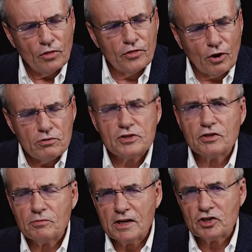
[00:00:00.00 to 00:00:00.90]
Those
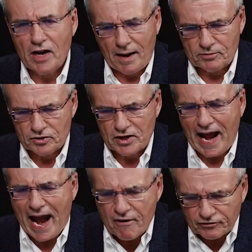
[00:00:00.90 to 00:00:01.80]
three chapters
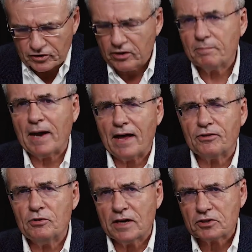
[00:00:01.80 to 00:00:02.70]
after
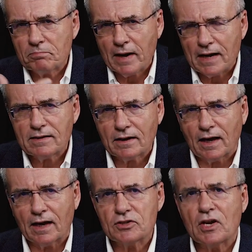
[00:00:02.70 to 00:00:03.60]
Matthew has made the
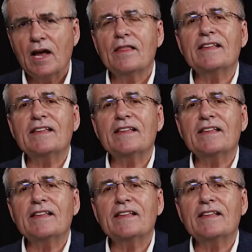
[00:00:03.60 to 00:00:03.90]
case